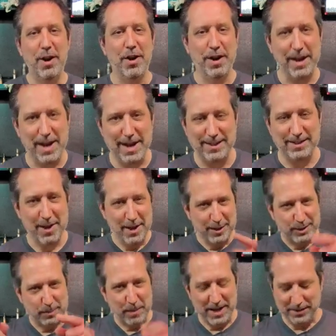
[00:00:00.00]
All right, guys,
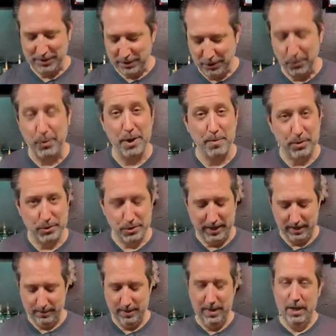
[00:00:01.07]
spicy cucumber
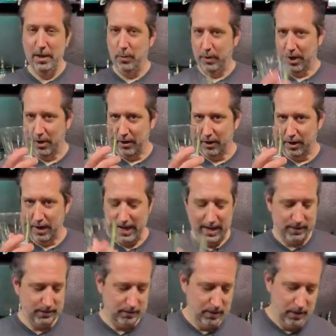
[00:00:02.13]
drink. We got our
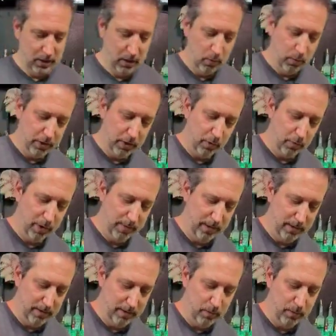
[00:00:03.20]
glass. We're gonna rim
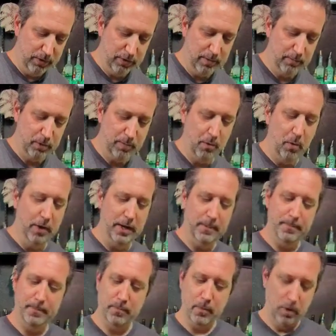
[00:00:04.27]
it with some
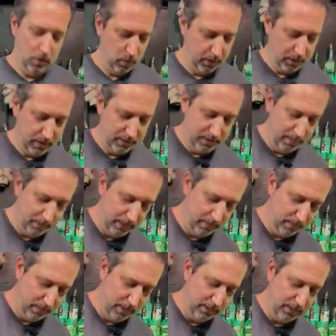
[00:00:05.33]
chamoy. We're gonna dip
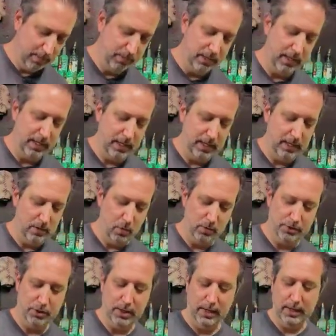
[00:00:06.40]
it in some Tajín
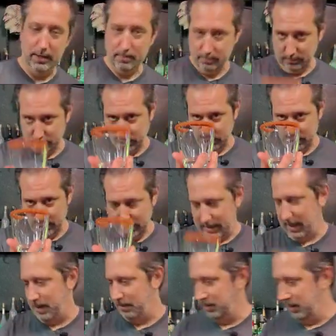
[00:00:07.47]
or chili, just like
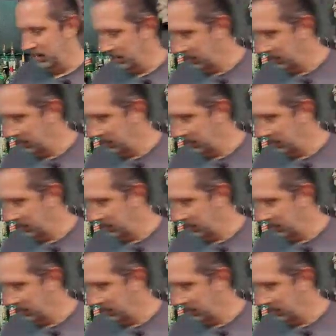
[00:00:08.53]
that.